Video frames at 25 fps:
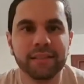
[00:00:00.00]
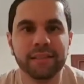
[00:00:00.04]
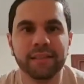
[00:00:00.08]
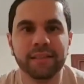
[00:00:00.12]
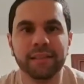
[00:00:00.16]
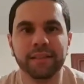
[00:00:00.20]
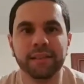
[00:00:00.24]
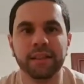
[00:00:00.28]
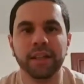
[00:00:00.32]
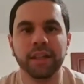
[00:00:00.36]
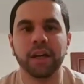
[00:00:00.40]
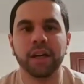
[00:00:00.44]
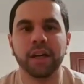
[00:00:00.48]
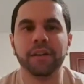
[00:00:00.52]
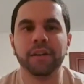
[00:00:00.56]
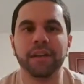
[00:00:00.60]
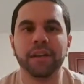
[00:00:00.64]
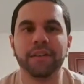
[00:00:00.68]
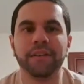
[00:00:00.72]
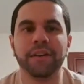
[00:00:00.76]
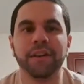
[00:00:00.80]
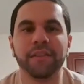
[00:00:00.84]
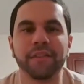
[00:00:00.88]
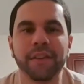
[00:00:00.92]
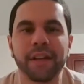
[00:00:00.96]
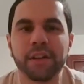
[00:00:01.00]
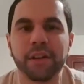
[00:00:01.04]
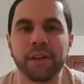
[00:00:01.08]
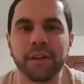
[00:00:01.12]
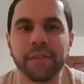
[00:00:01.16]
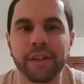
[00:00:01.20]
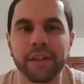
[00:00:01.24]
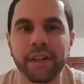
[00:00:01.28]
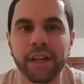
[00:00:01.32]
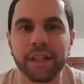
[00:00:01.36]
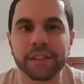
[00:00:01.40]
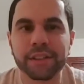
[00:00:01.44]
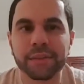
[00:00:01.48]
Even if I don't have a
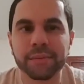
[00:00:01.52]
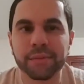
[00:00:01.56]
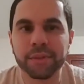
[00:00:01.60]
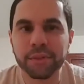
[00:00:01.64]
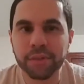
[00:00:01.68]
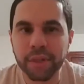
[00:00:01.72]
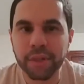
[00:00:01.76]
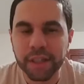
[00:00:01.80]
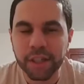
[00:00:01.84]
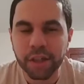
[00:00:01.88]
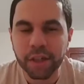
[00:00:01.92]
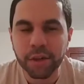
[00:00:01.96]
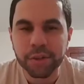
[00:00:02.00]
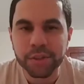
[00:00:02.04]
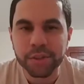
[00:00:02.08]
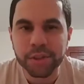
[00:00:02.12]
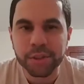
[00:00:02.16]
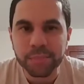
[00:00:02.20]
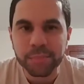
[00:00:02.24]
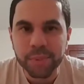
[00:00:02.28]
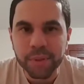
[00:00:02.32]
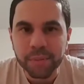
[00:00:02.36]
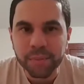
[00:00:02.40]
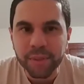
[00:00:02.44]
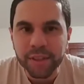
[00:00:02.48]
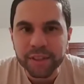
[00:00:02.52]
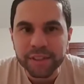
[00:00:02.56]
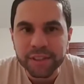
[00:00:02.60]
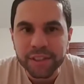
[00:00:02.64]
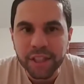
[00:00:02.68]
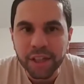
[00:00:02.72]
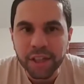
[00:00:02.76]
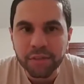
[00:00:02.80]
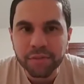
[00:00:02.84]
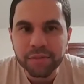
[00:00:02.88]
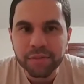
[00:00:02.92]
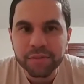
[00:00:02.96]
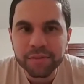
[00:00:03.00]
costume too, I can always just be
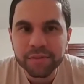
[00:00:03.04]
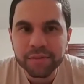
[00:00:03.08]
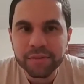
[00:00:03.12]
myself.